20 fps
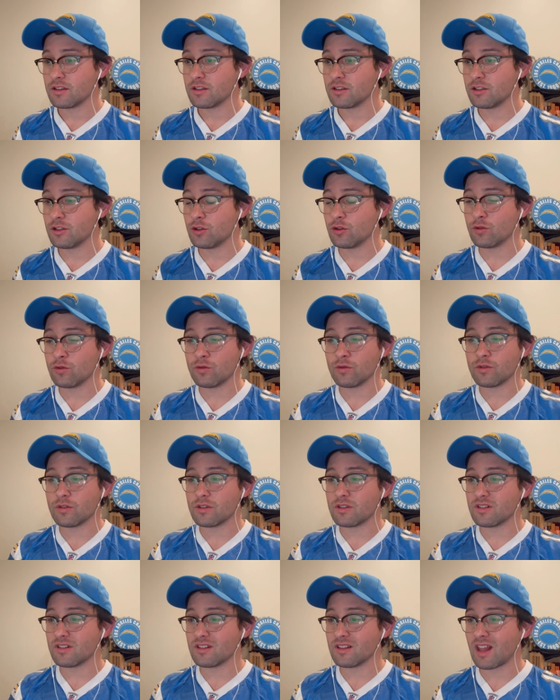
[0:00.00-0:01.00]
You,
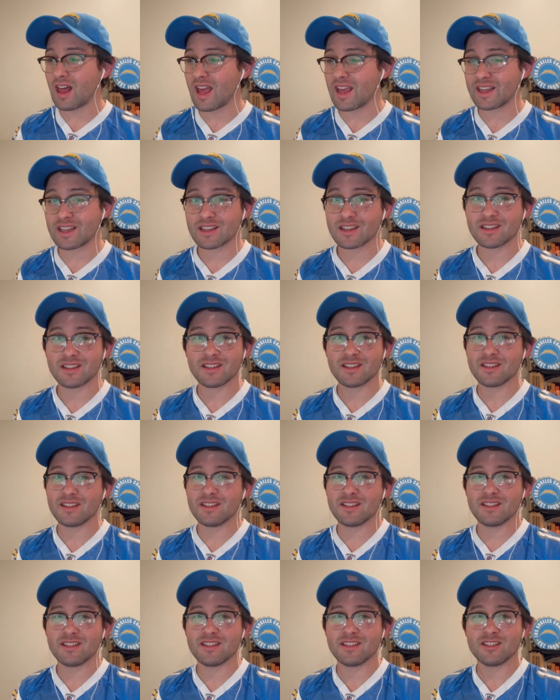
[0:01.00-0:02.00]
like,
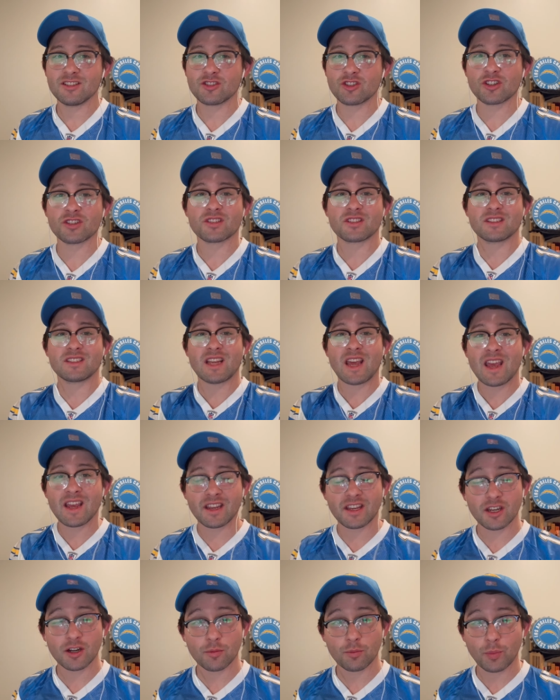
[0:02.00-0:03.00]
just
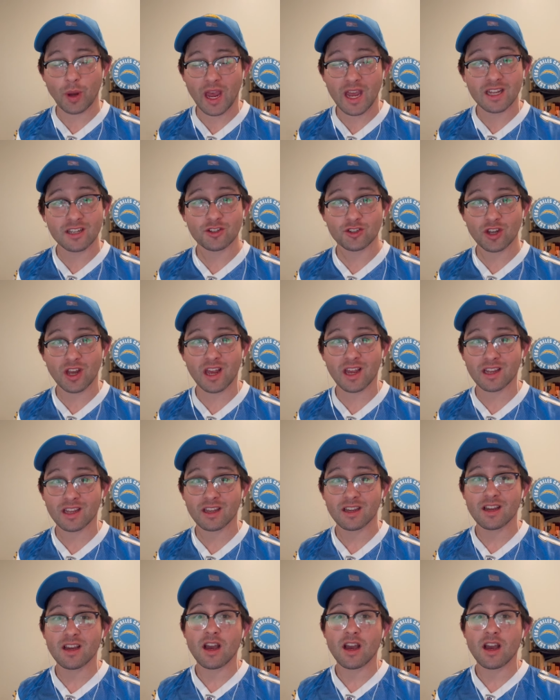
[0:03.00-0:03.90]
take your paycheck,